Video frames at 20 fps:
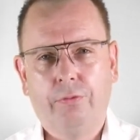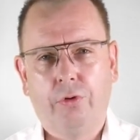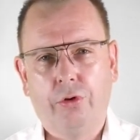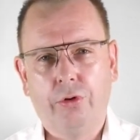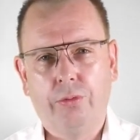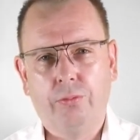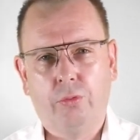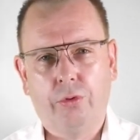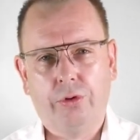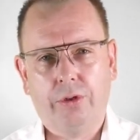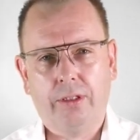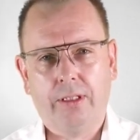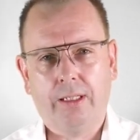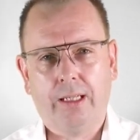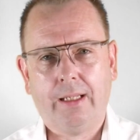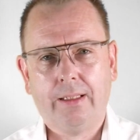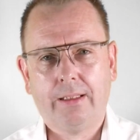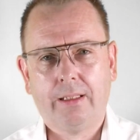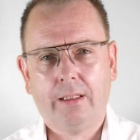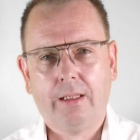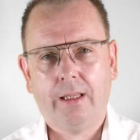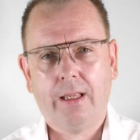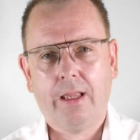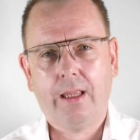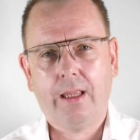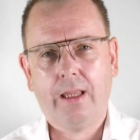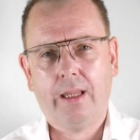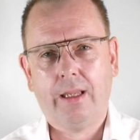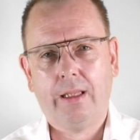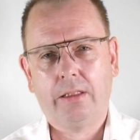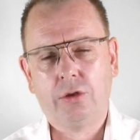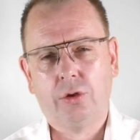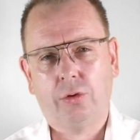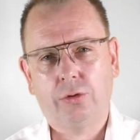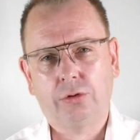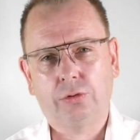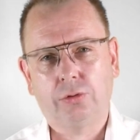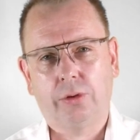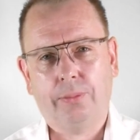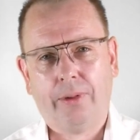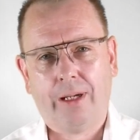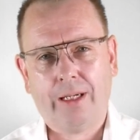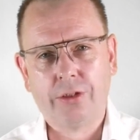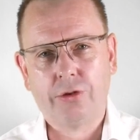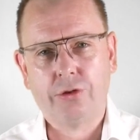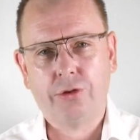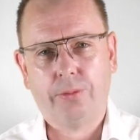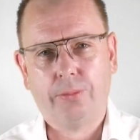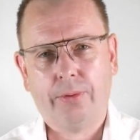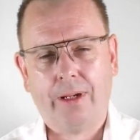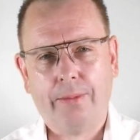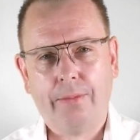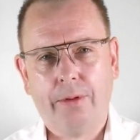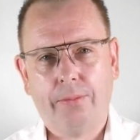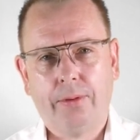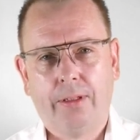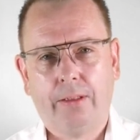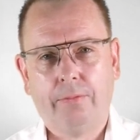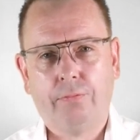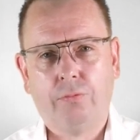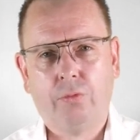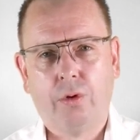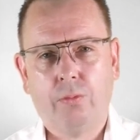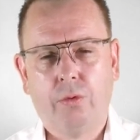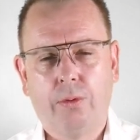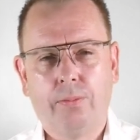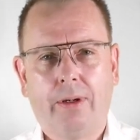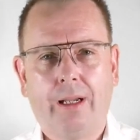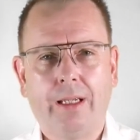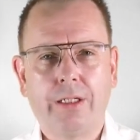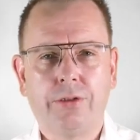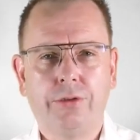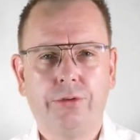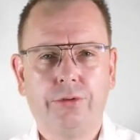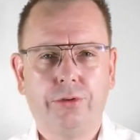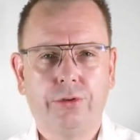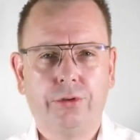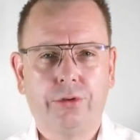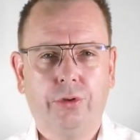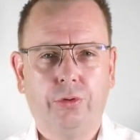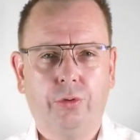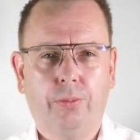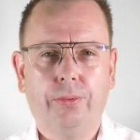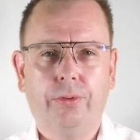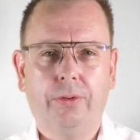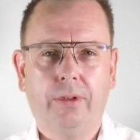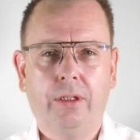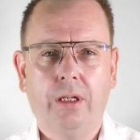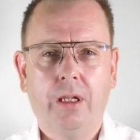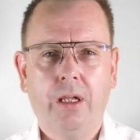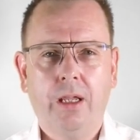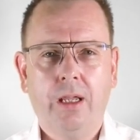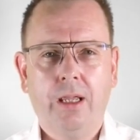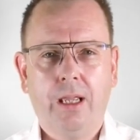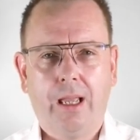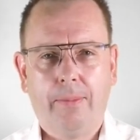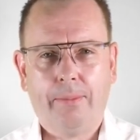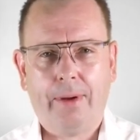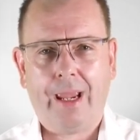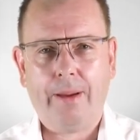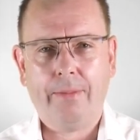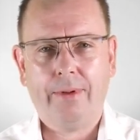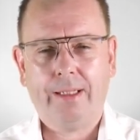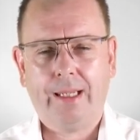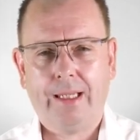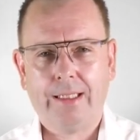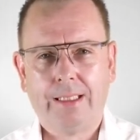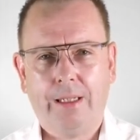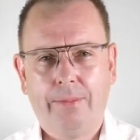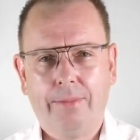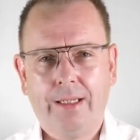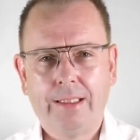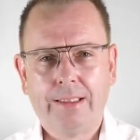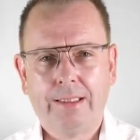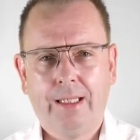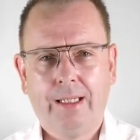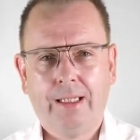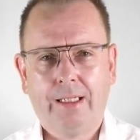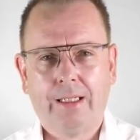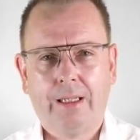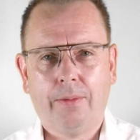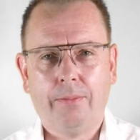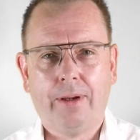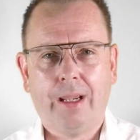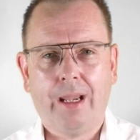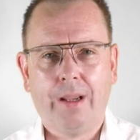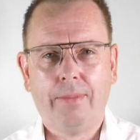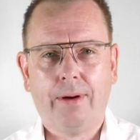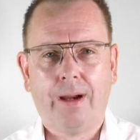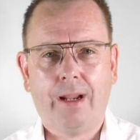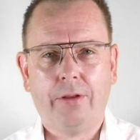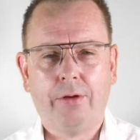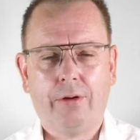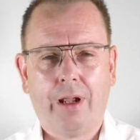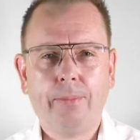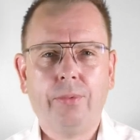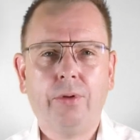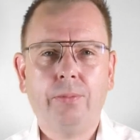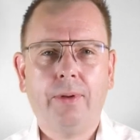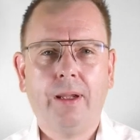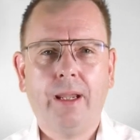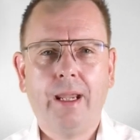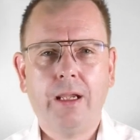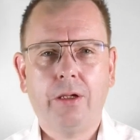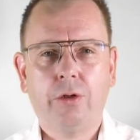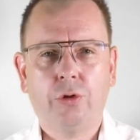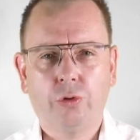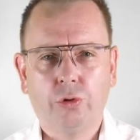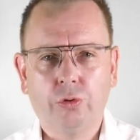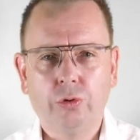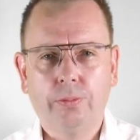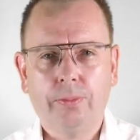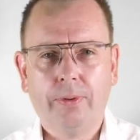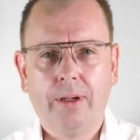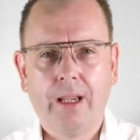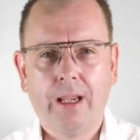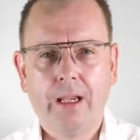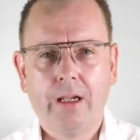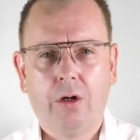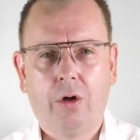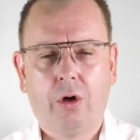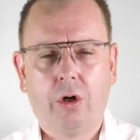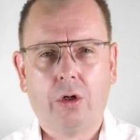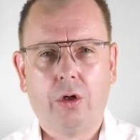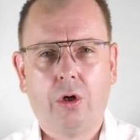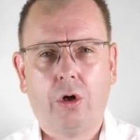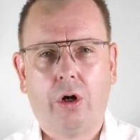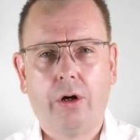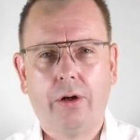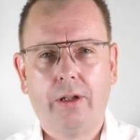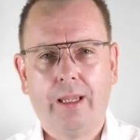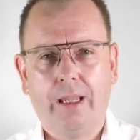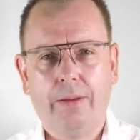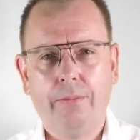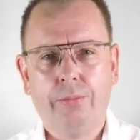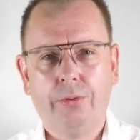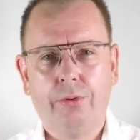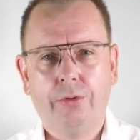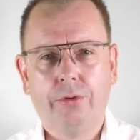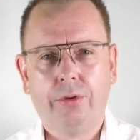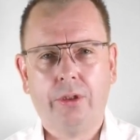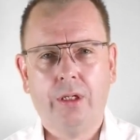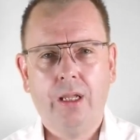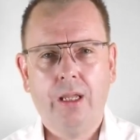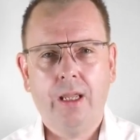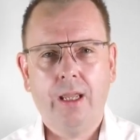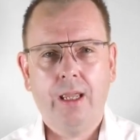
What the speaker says: Furthermore to that, it's also a passenger payment platform where passengers can open a payment SMS link and pay by their Apple Pay, Google Pay, or card input.